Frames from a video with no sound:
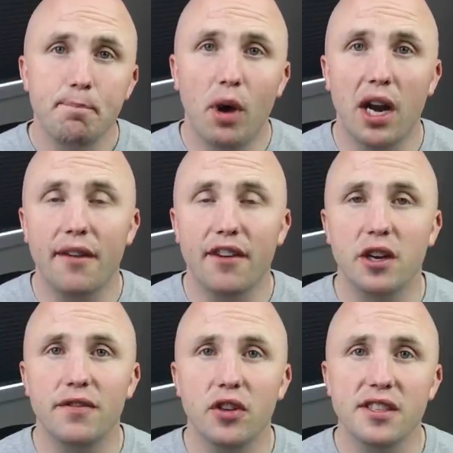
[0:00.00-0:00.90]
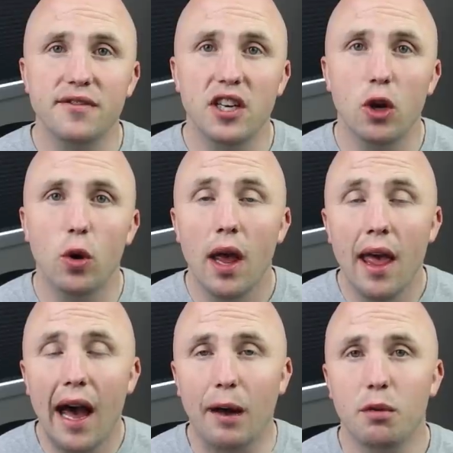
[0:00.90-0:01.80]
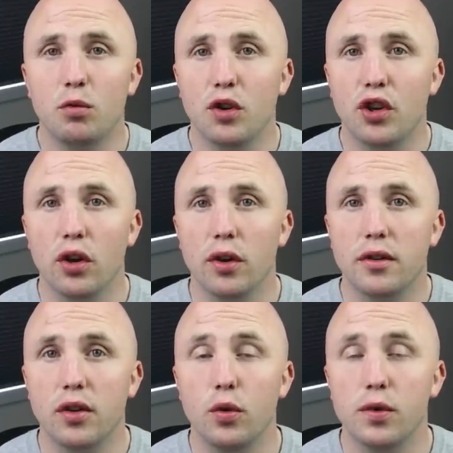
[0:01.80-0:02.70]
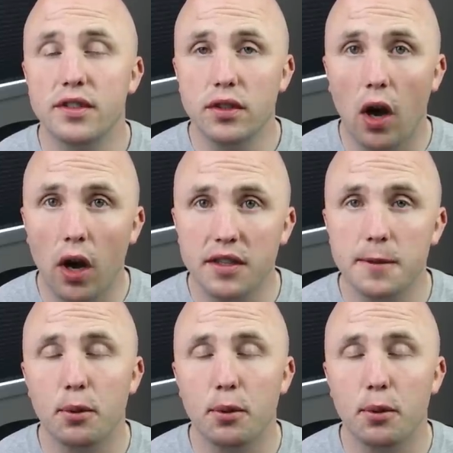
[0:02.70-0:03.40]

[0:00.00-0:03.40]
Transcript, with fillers: But I figured for this video, I would return to stocks,